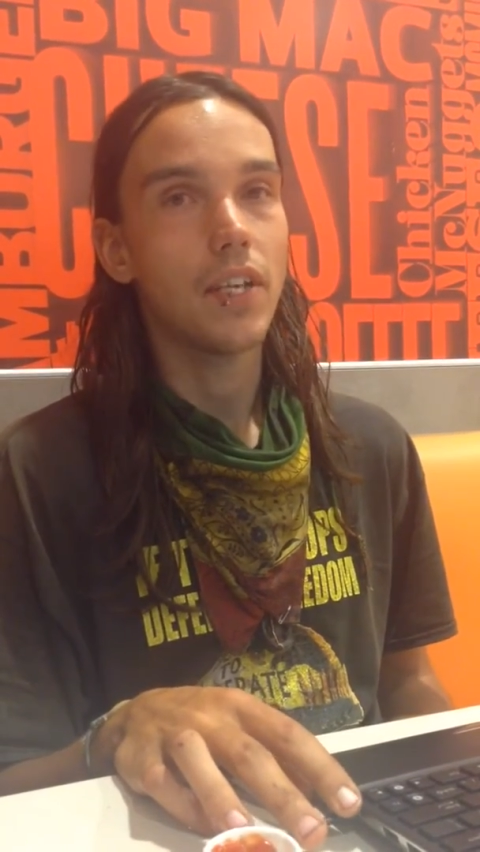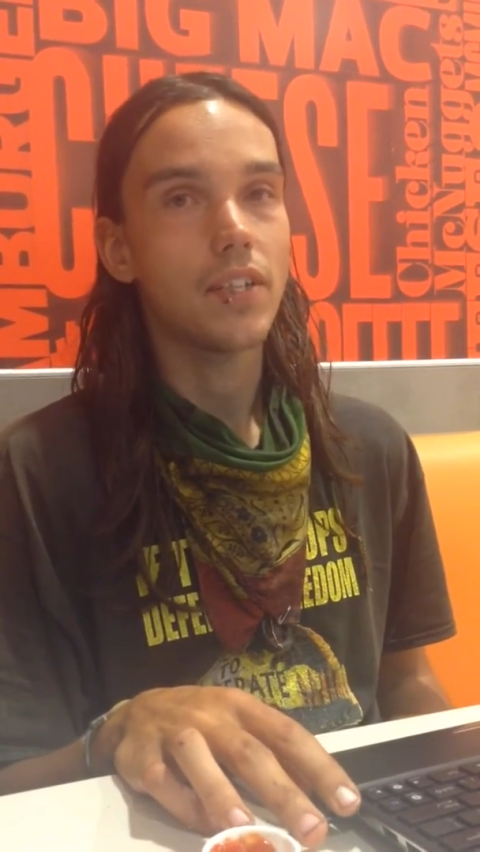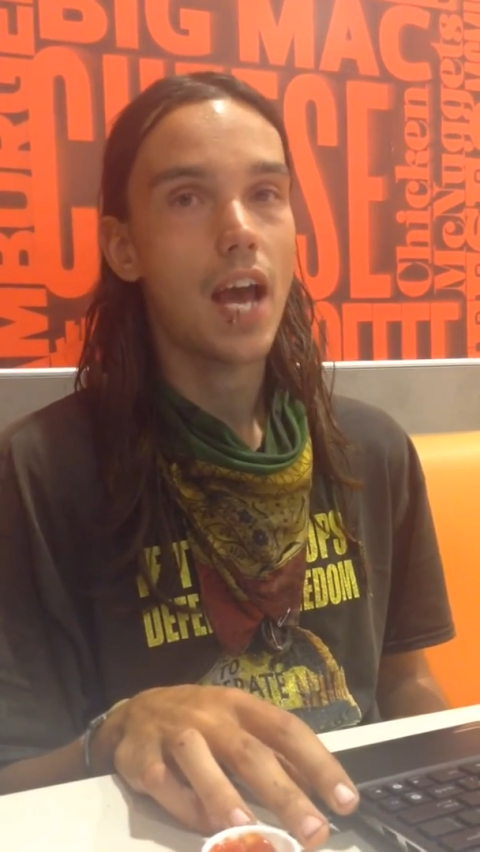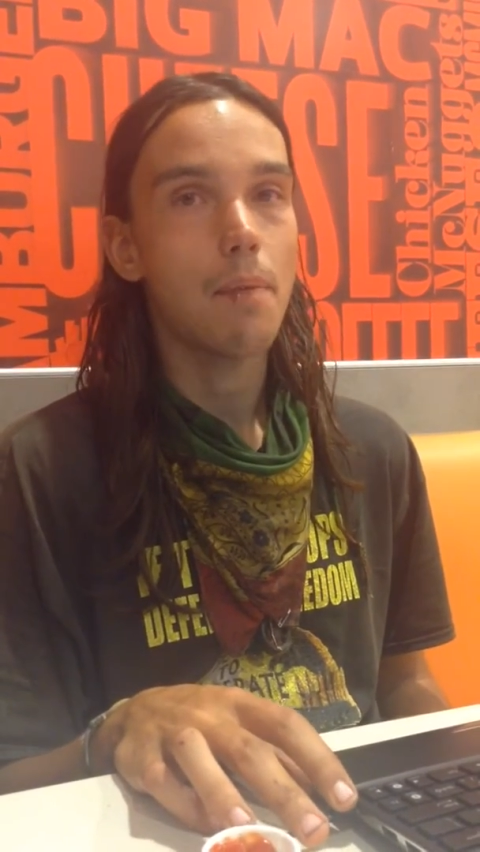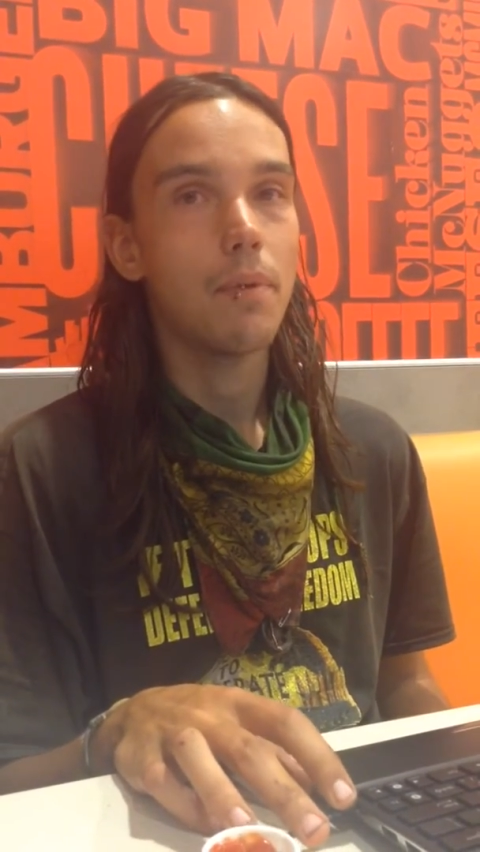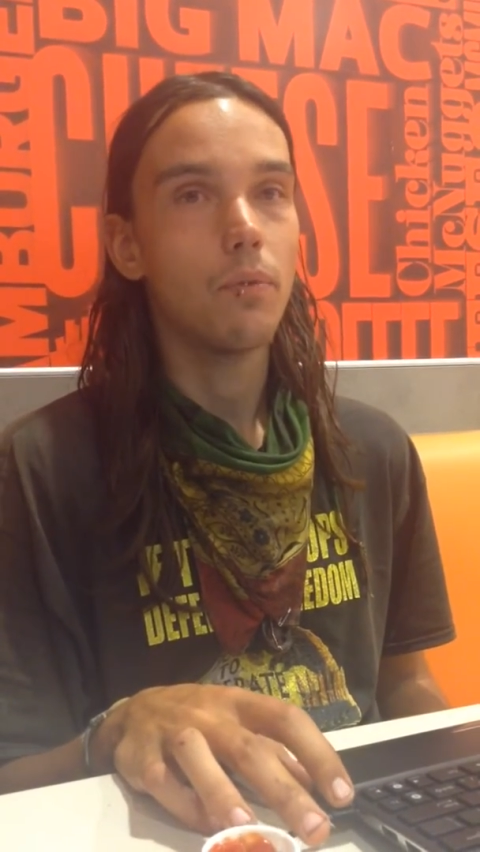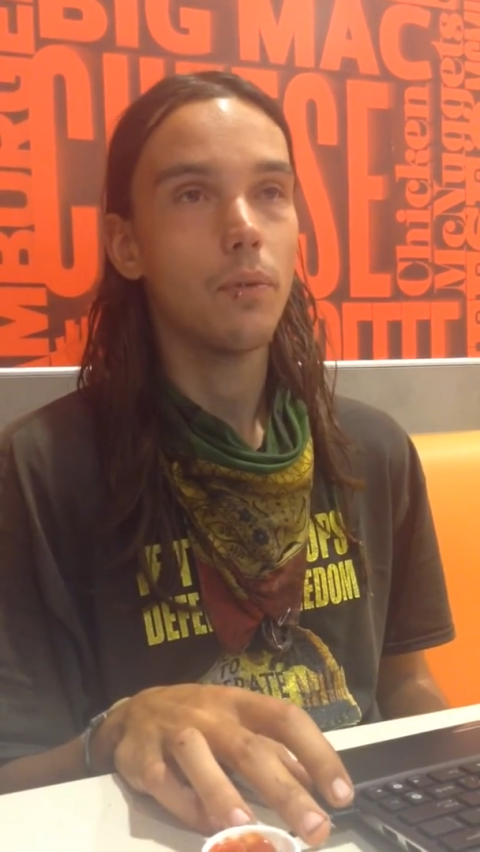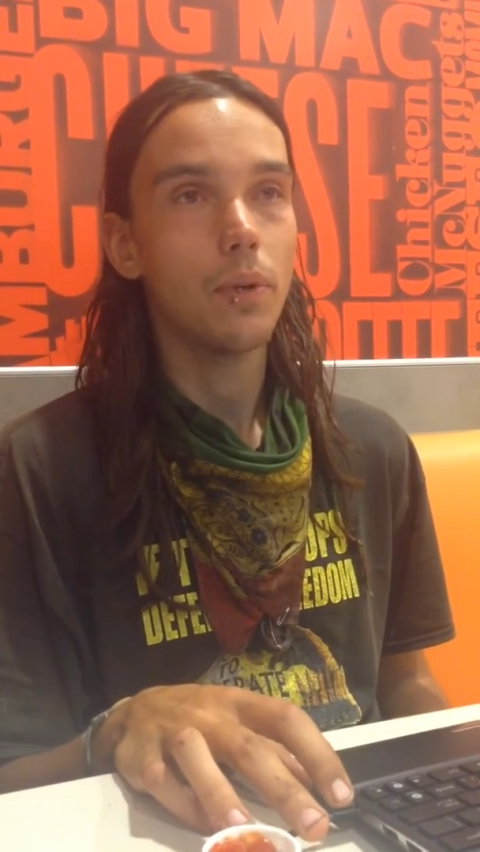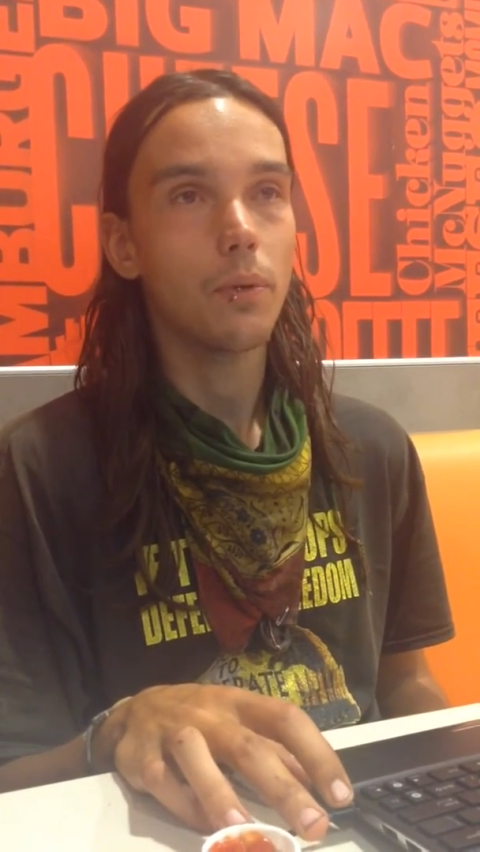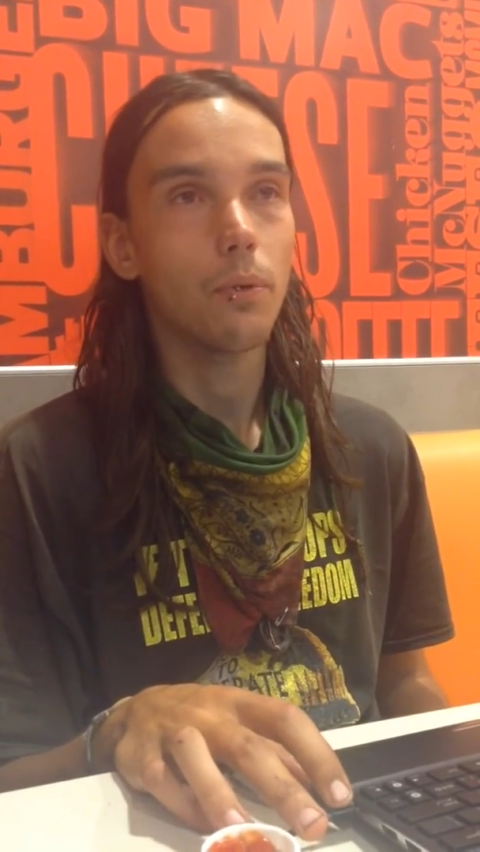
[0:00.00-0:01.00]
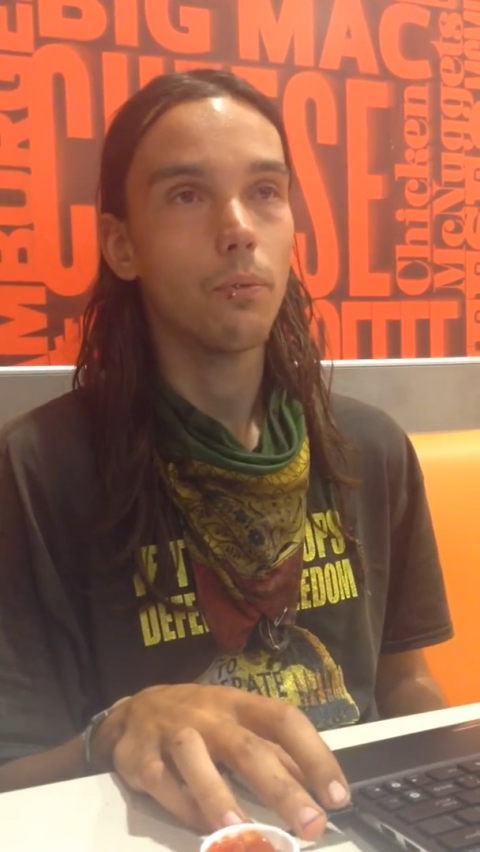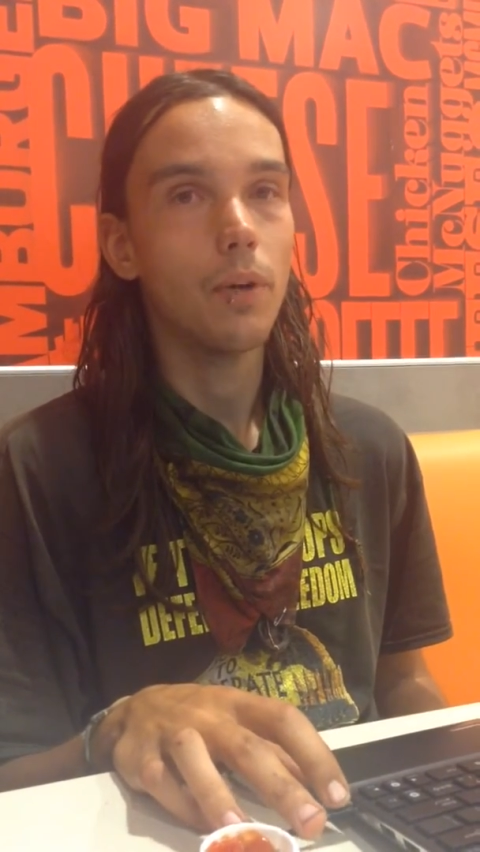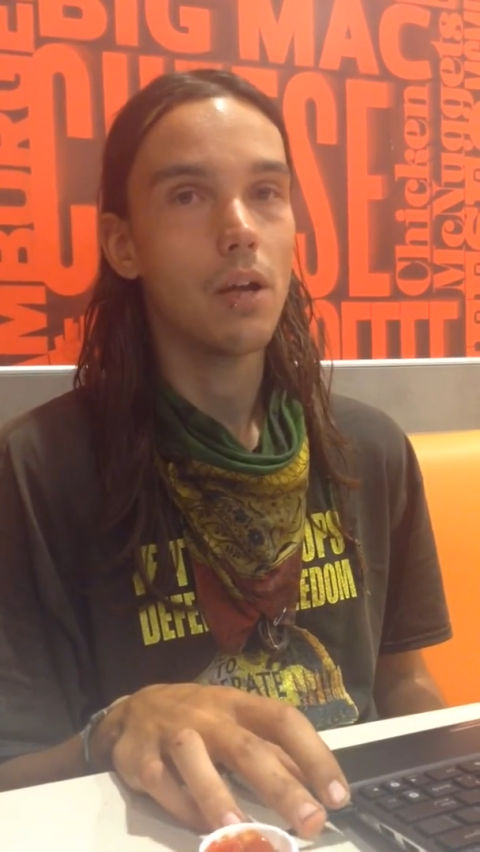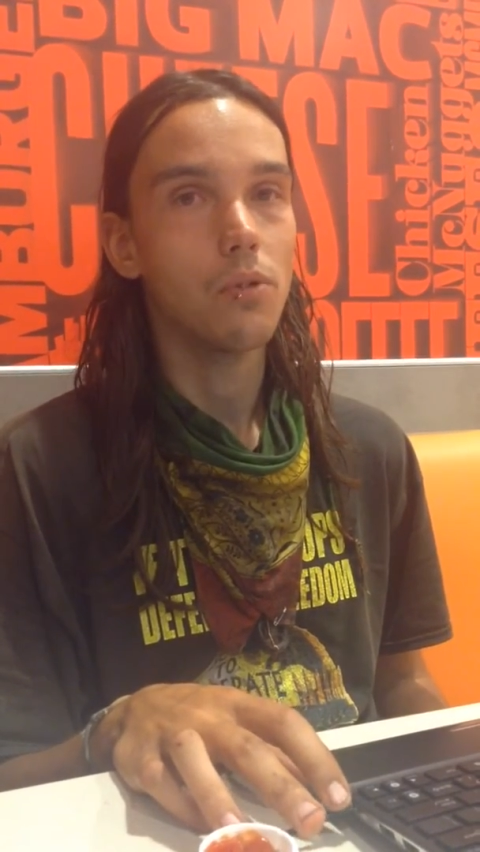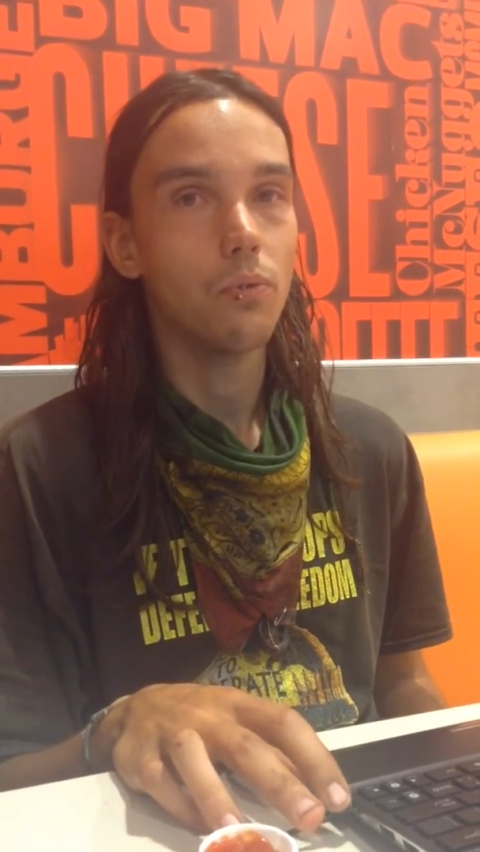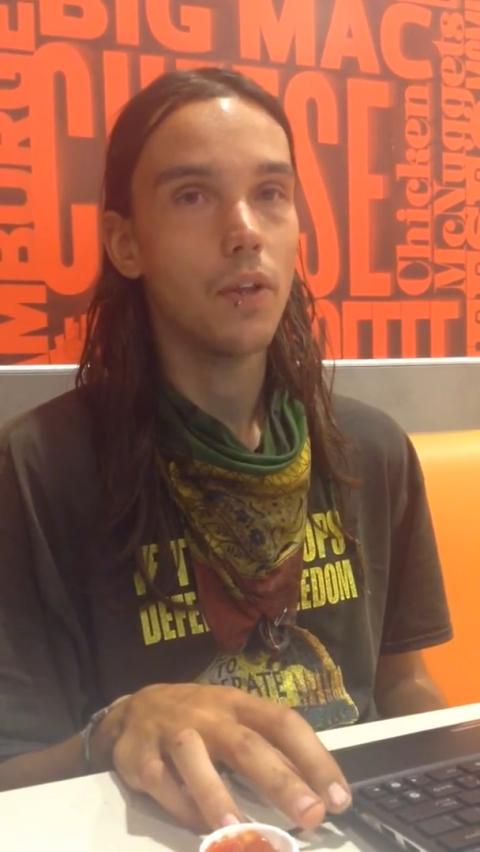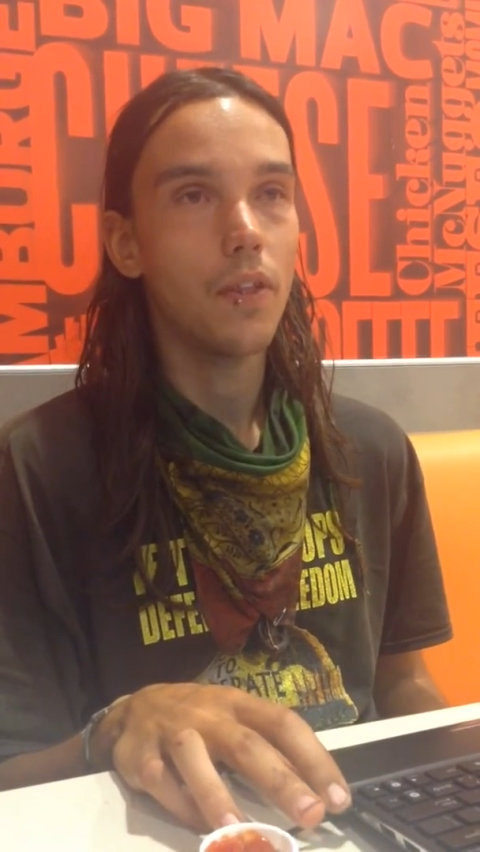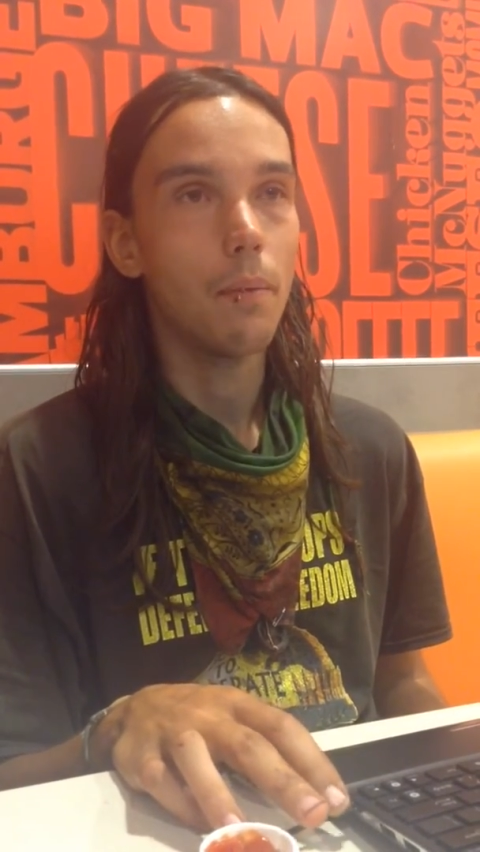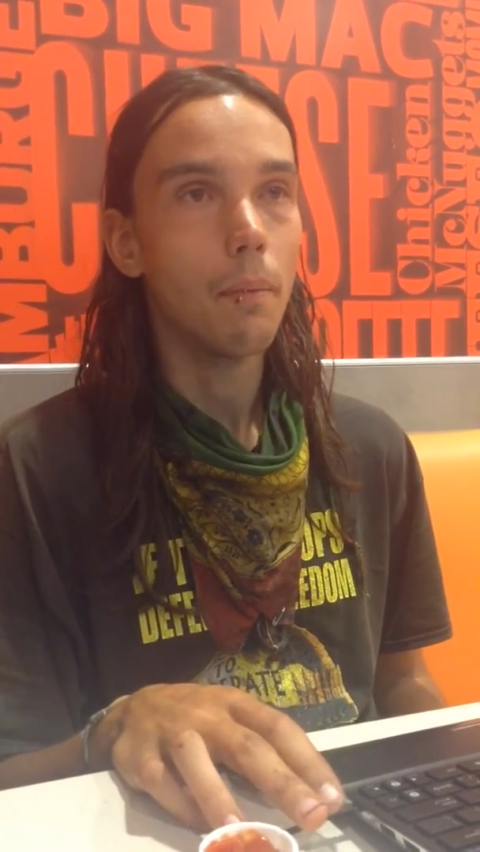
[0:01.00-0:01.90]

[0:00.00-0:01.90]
things happened when we were when I was with him.